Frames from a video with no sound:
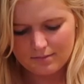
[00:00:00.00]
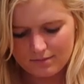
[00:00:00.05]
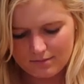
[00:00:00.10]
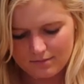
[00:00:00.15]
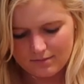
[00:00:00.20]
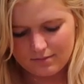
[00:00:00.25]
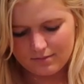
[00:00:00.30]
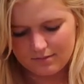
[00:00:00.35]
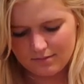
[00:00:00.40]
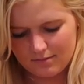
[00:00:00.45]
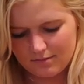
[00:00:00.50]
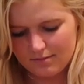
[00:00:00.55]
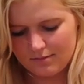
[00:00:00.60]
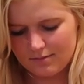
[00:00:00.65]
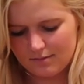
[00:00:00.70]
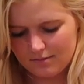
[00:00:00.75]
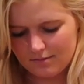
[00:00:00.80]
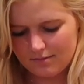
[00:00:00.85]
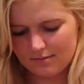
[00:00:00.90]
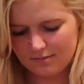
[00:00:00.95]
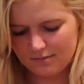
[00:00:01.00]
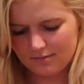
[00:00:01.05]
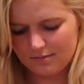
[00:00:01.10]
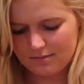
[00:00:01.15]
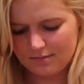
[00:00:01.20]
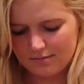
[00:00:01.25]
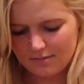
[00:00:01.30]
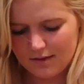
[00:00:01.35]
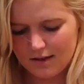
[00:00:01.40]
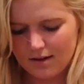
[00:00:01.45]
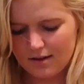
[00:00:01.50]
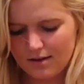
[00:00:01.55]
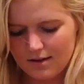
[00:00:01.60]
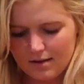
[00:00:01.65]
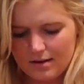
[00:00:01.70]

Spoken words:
No one is speaking in this clip.